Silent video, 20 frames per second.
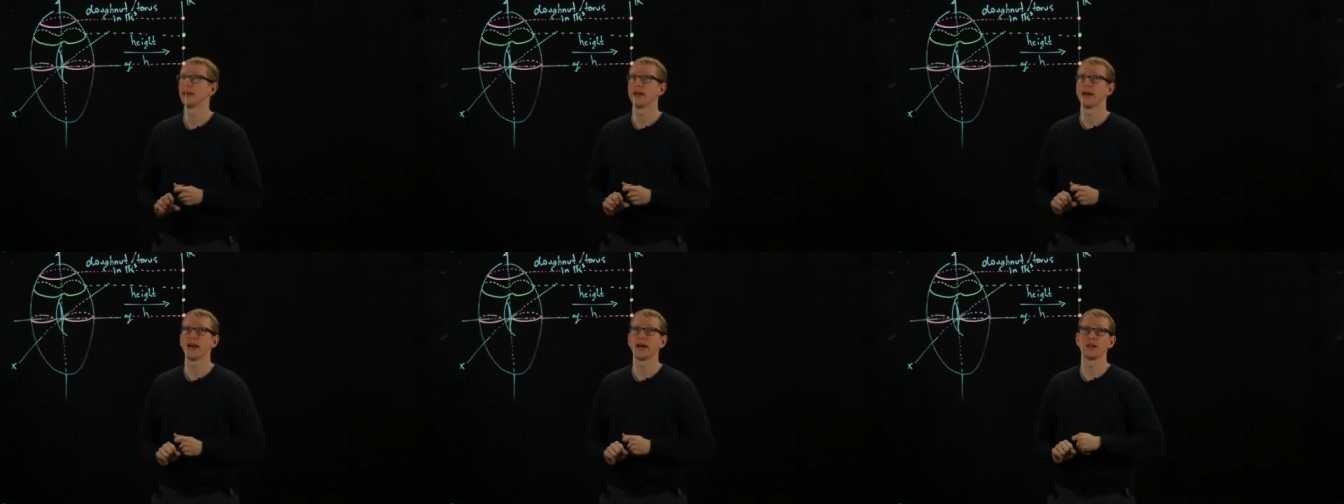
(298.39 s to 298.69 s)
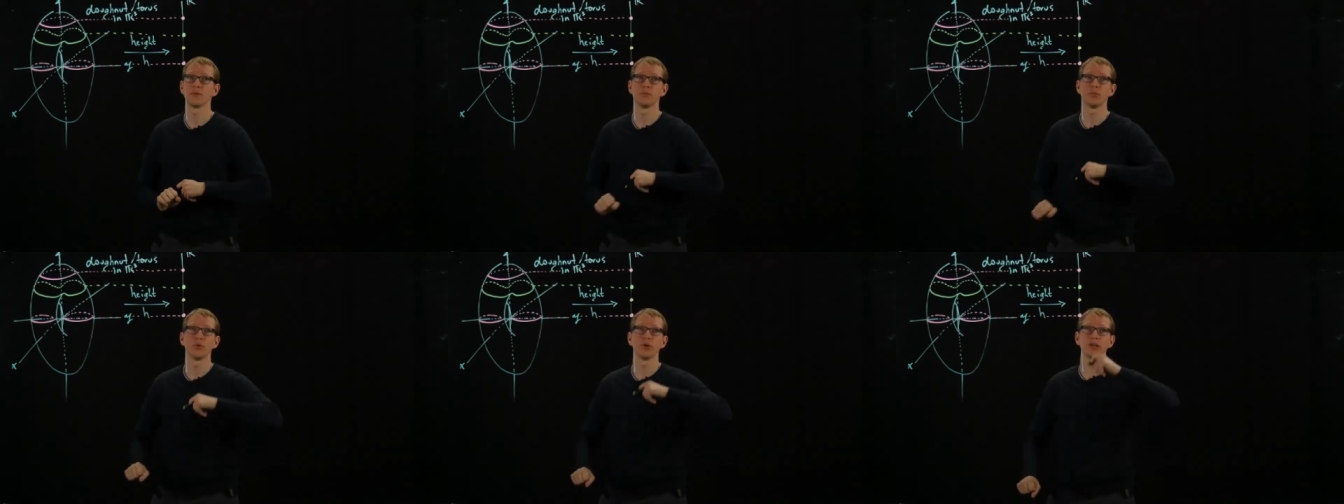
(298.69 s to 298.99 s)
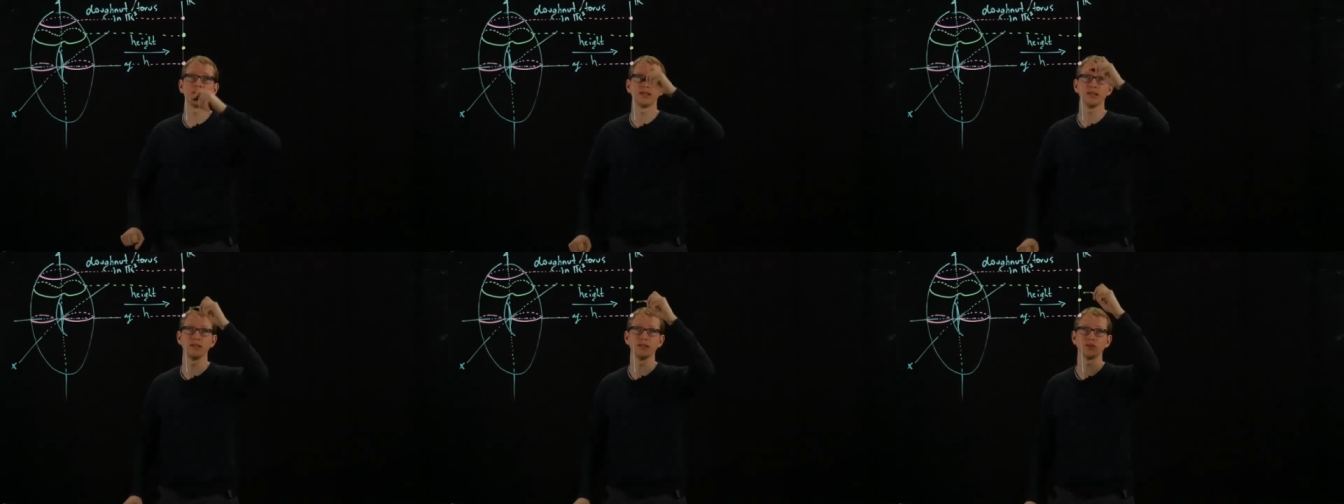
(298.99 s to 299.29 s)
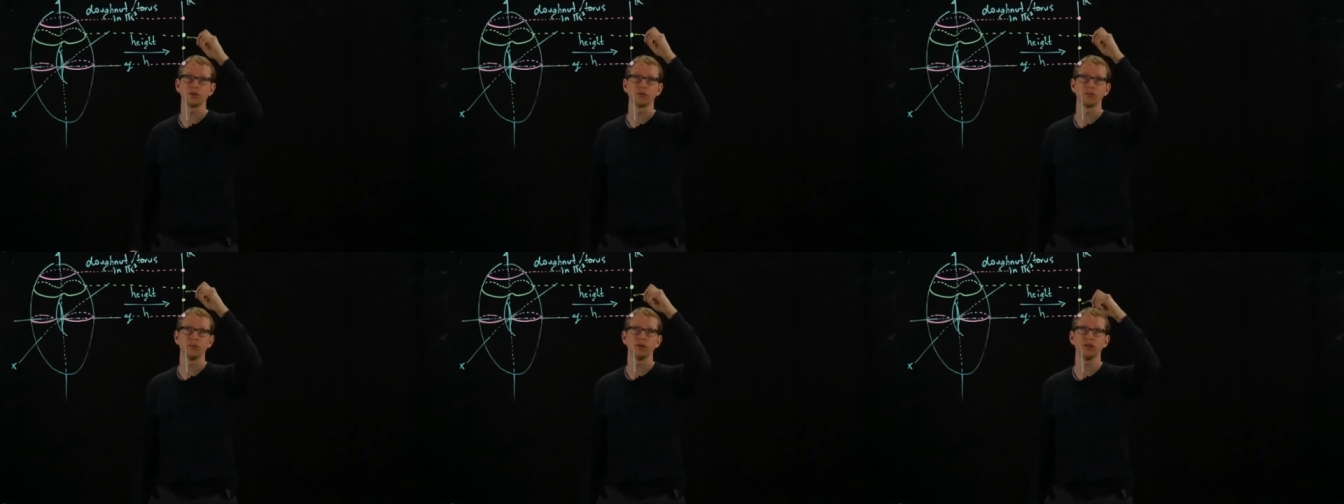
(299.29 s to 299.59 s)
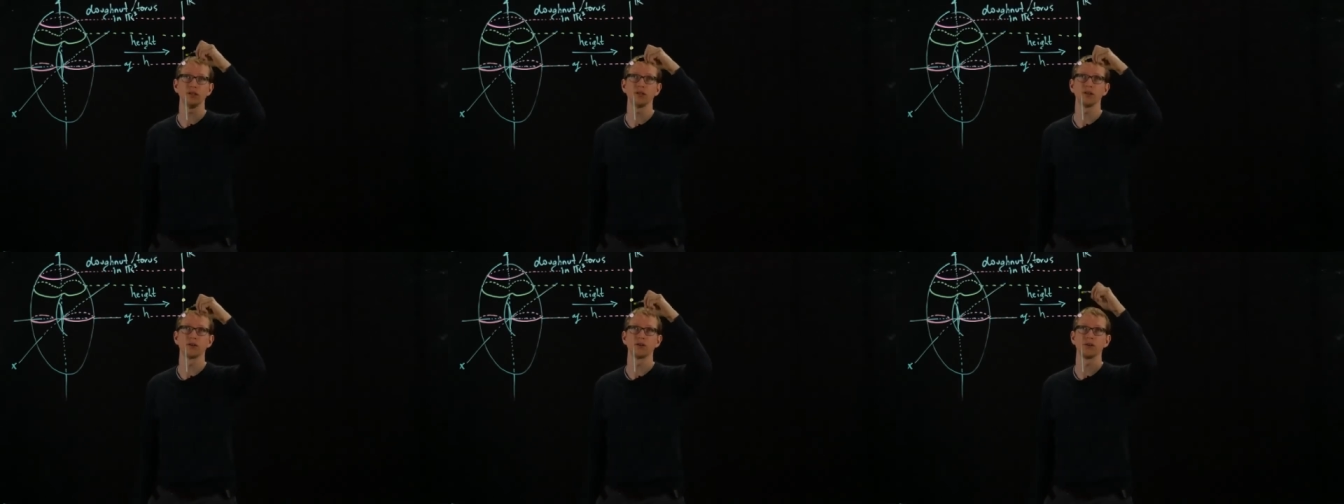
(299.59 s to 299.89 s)
at a point
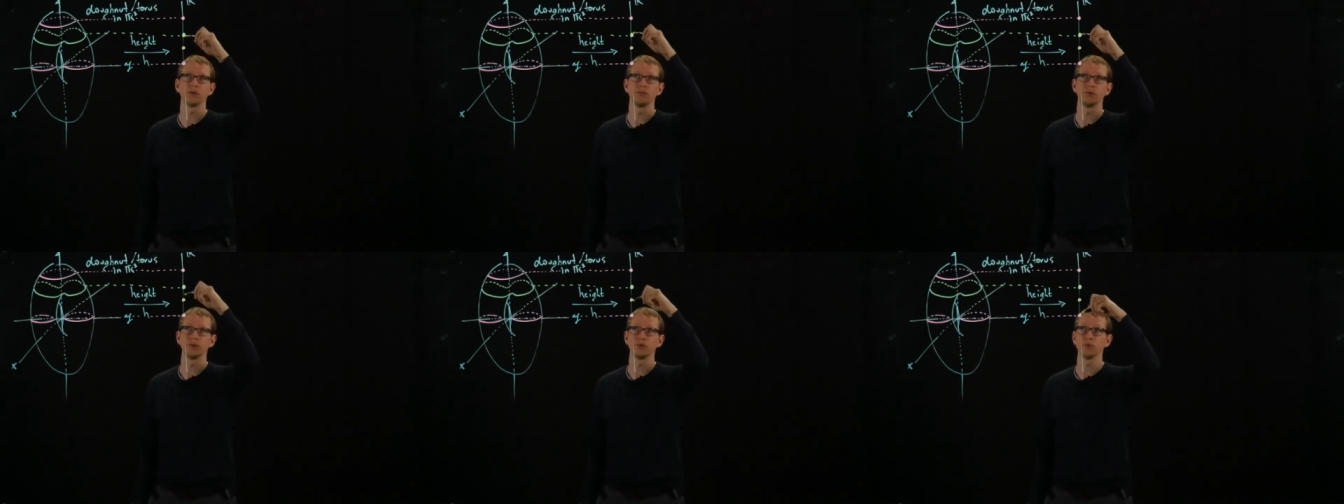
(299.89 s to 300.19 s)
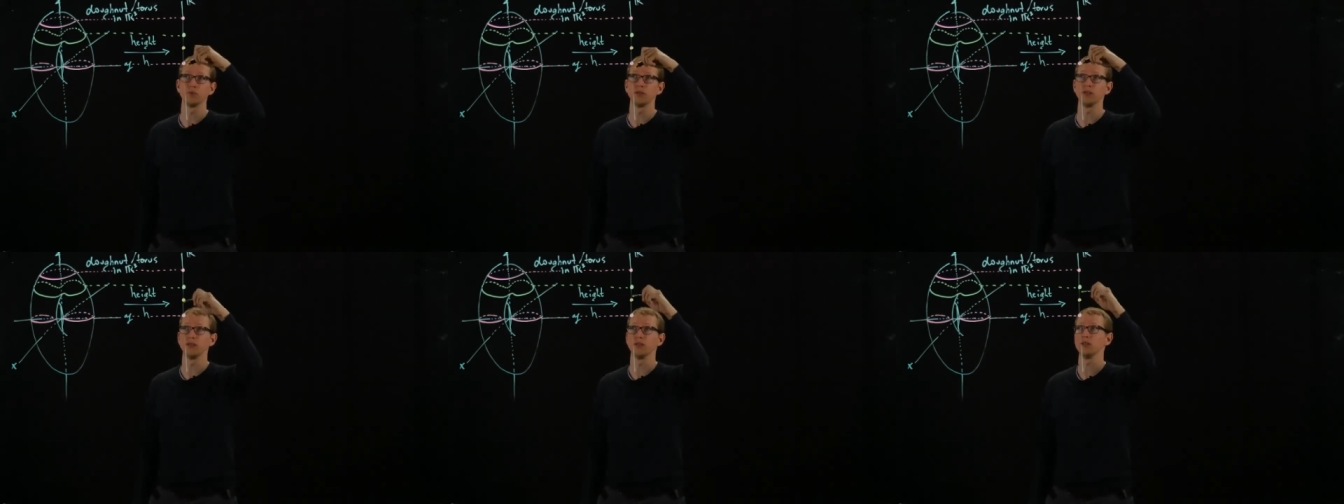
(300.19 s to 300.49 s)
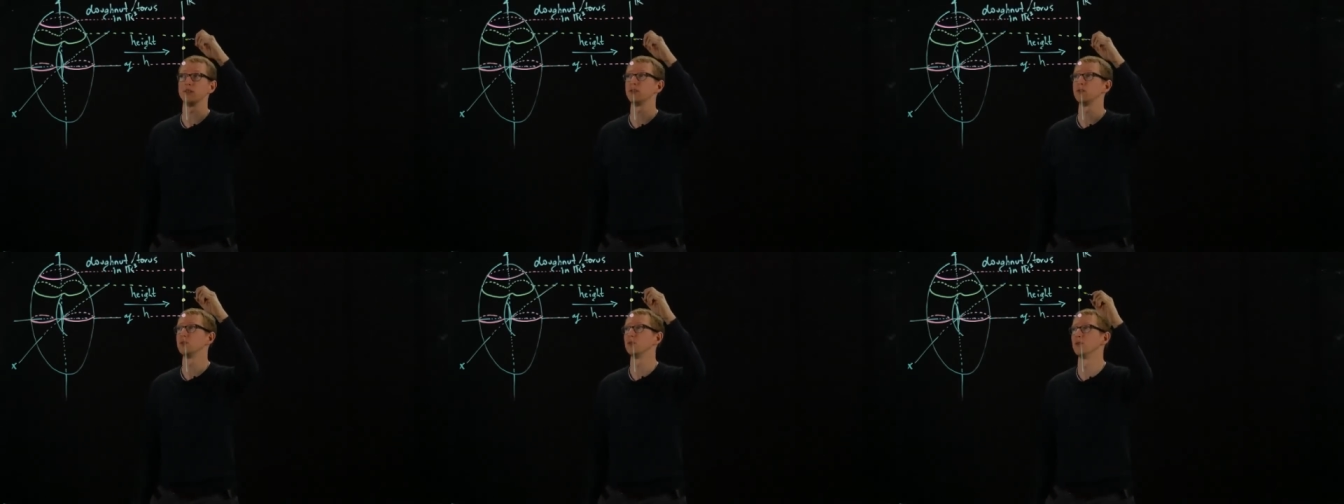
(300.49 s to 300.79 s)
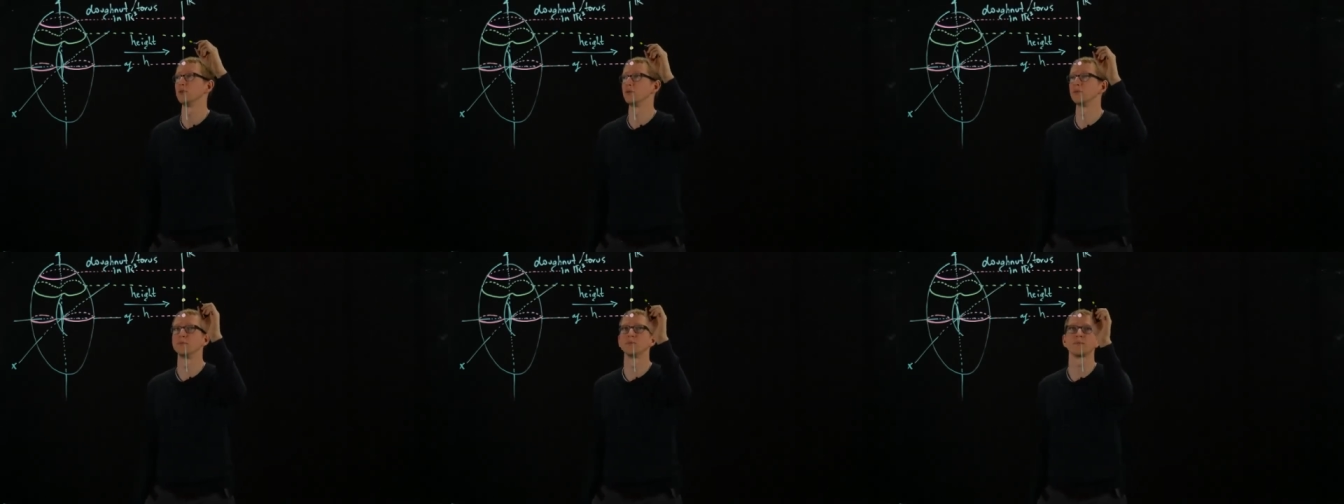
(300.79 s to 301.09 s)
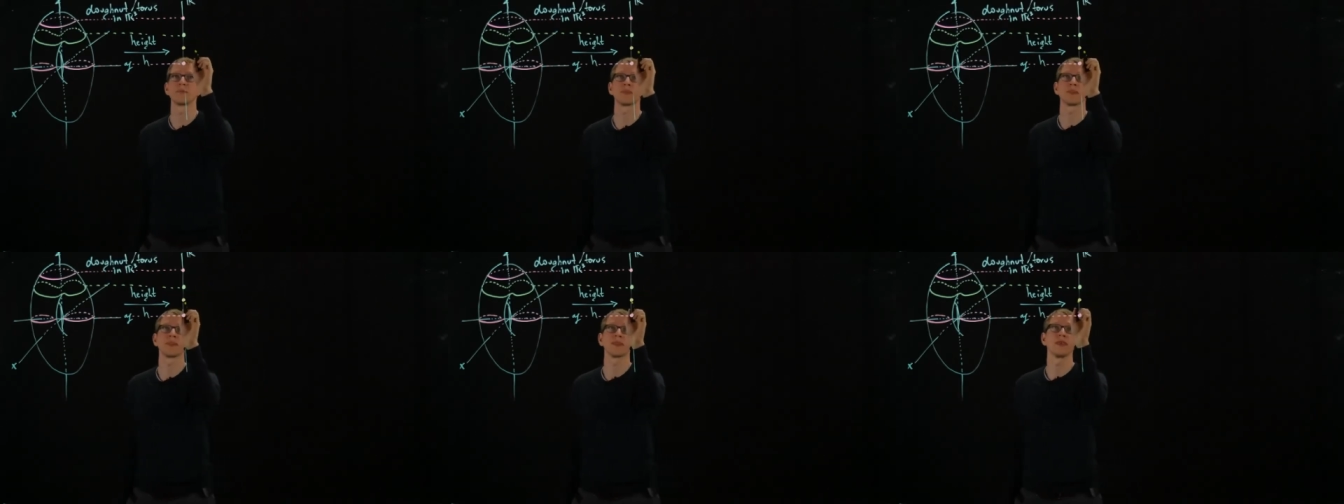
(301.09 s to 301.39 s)
intermediary between these.
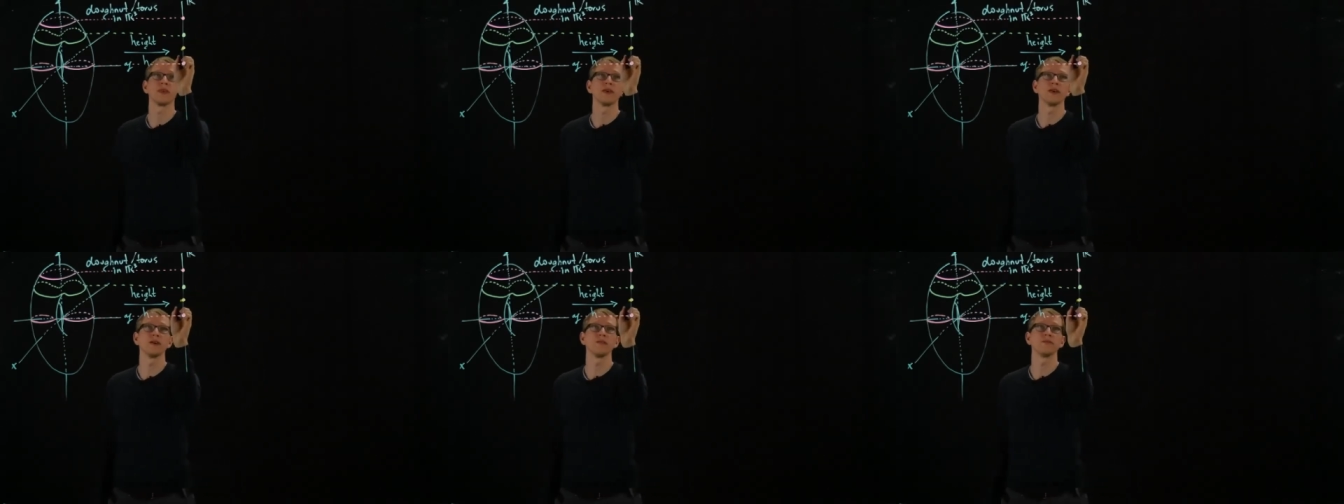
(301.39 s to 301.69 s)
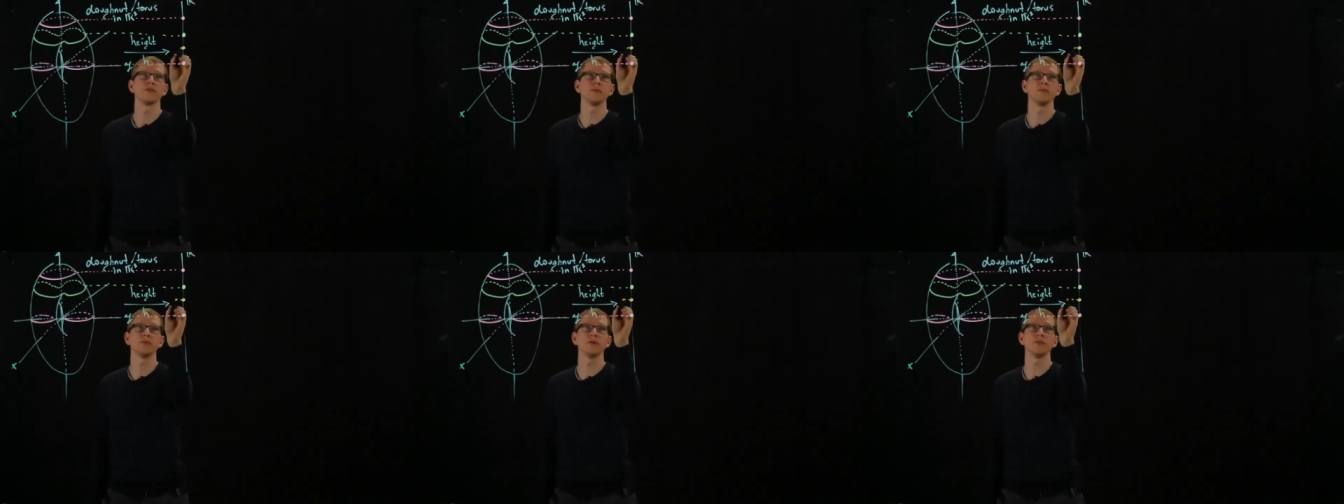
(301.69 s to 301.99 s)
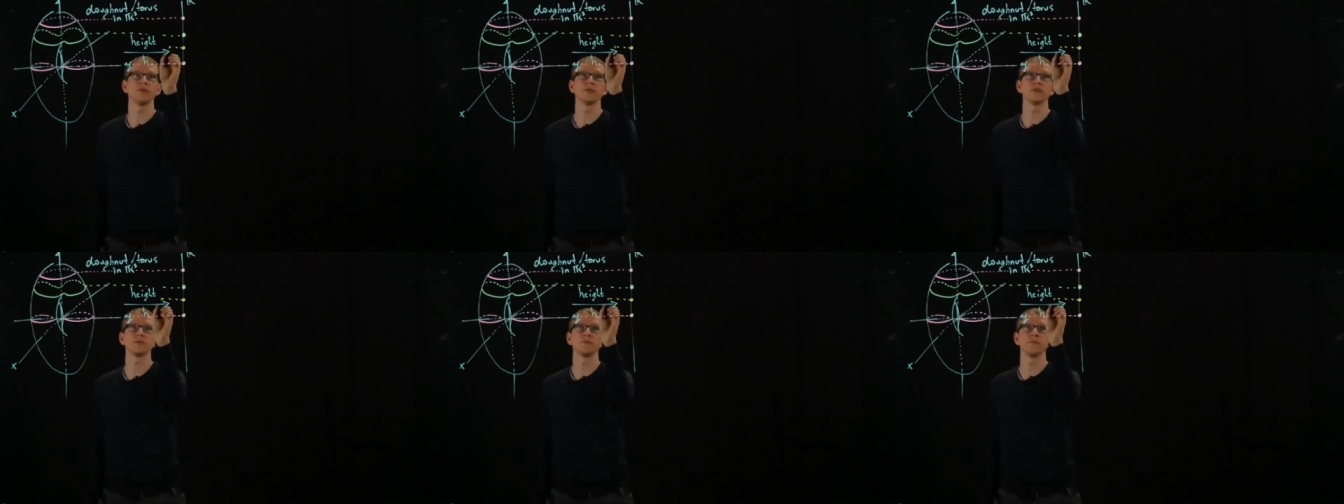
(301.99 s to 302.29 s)
If we pull this